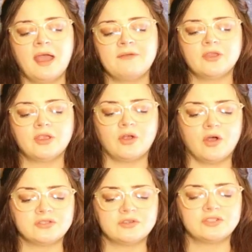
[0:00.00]
I feel like you're
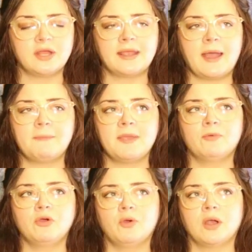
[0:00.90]
also shutting out
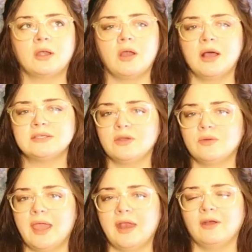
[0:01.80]
people who are not
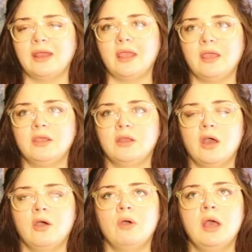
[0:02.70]
so caring, you
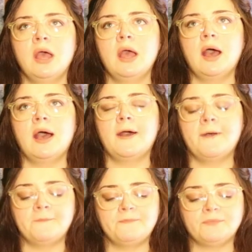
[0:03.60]
know.
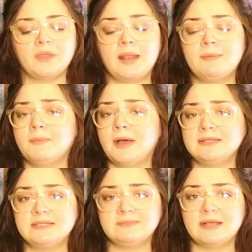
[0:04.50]
Um, and I'm a
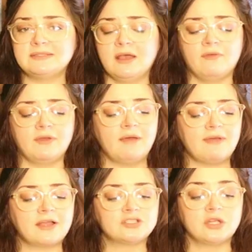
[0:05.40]
Pisces myself and I've
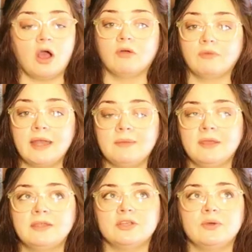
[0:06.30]
actually already
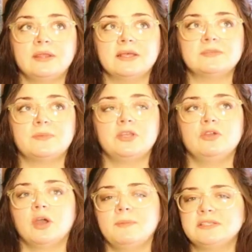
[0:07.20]
been doing this but
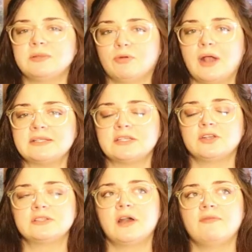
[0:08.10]
you could be surprising
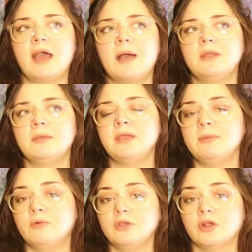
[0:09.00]
yourself at how many
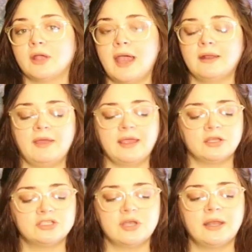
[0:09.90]
people you're kind of
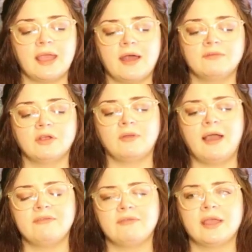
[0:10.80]
like shutting out of your life.